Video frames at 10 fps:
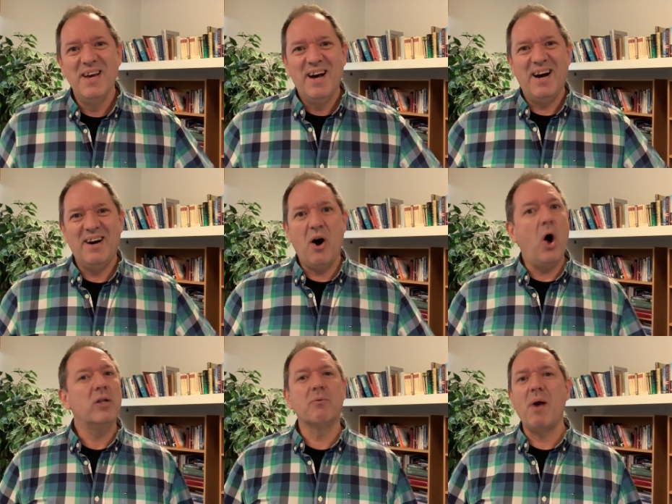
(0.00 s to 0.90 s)

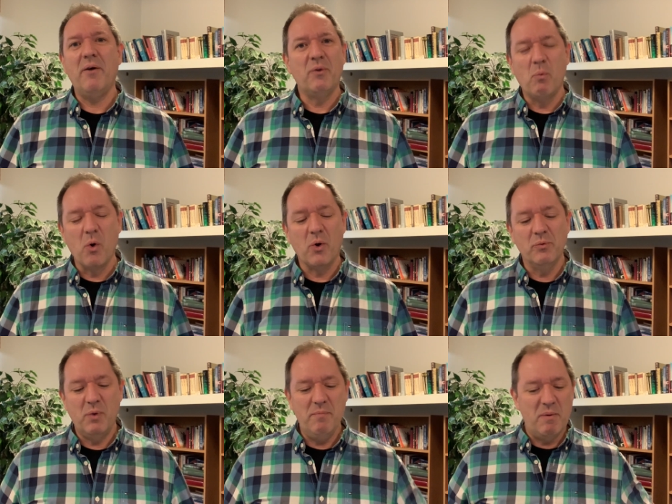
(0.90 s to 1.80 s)
all around the world.
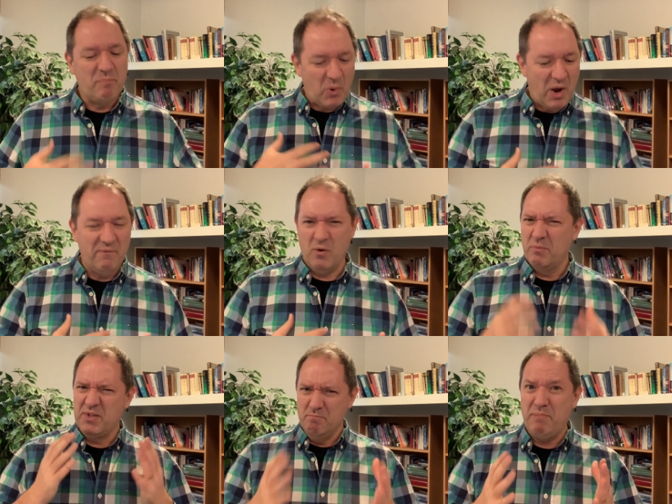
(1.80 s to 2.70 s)
We've been praying for
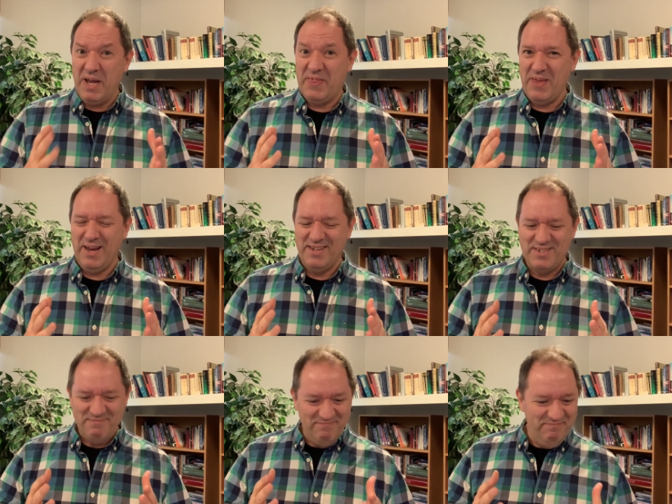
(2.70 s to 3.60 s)
some big things.